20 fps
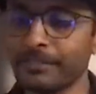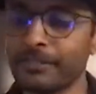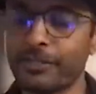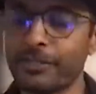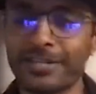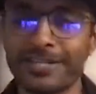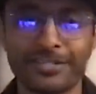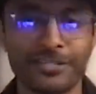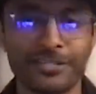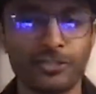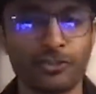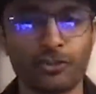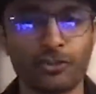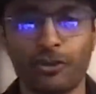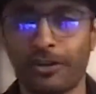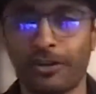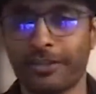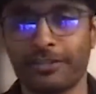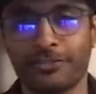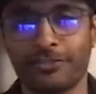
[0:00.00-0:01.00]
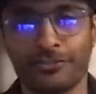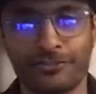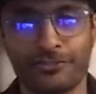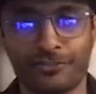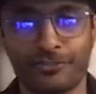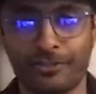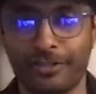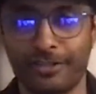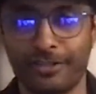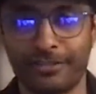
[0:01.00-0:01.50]
diesel truck
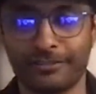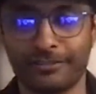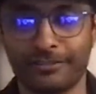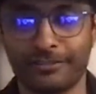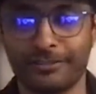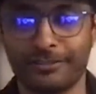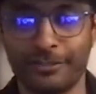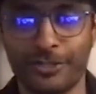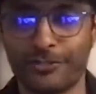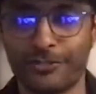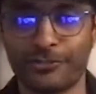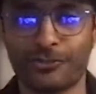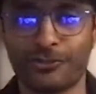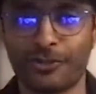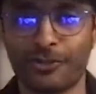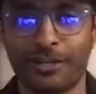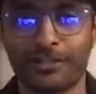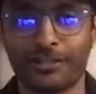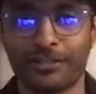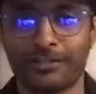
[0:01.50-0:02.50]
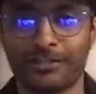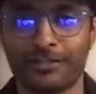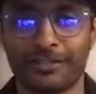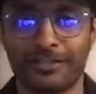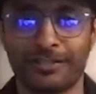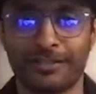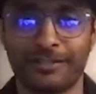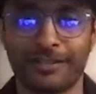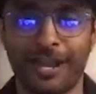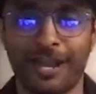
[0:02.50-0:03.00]
industry, uh, diesel trucks
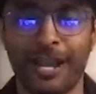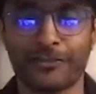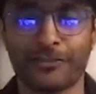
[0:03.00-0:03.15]
and